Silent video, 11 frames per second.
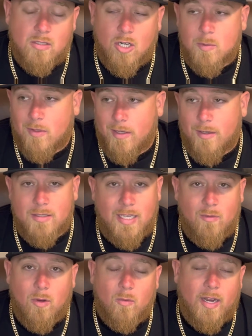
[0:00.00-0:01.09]
tarps, or they just
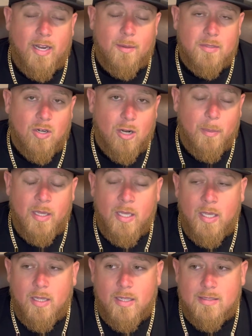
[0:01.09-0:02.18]
have one random tarp
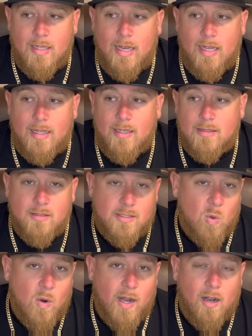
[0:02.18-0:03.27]
that's not, it's a
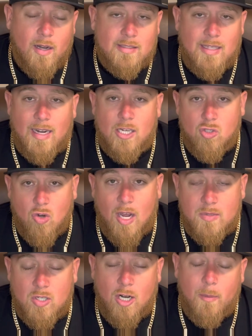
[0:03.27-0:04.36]
square and it's not a
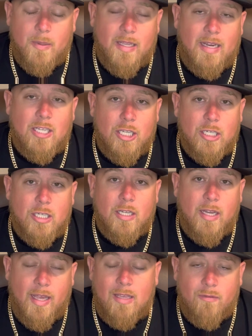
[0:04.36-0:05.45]
drop tarp. Getting
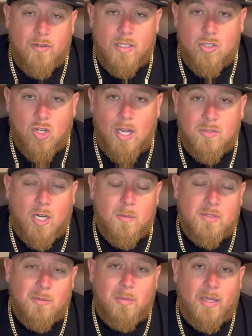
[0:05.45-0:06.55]
good 8-foot drop
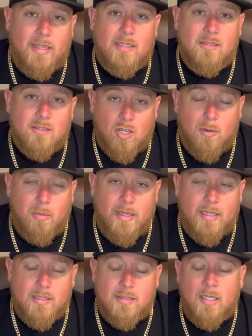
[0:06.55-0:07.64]
tarps and blankets, tarp
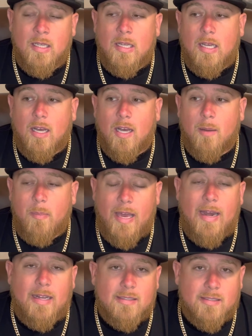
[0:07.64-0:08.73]
blankets,
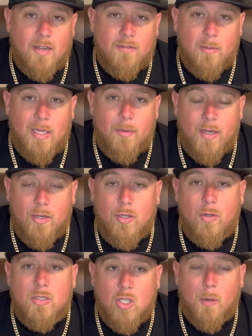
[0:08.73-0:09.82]
padding and stuff to be able to
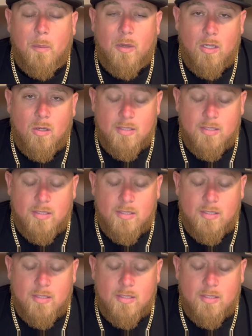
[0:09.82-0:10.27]
do tarp loads